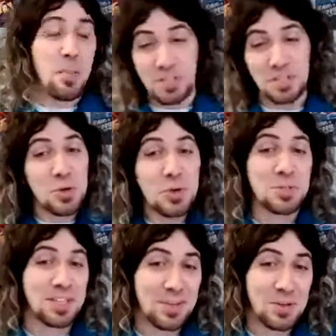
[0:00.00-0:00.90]
But you
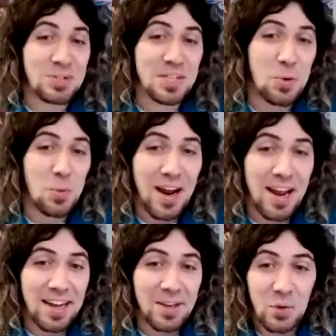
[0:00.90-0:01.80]
use it in a
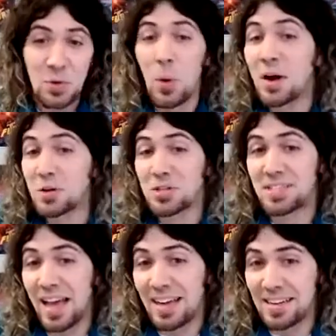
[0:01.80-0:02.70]
way, and you
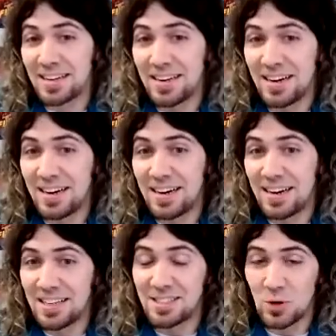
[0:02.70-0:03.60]
understand it
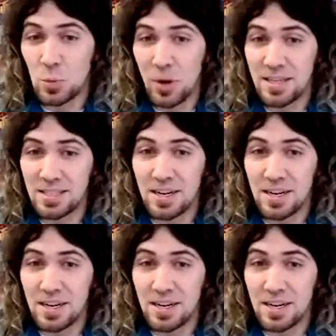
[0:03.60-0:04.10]
in certain ways.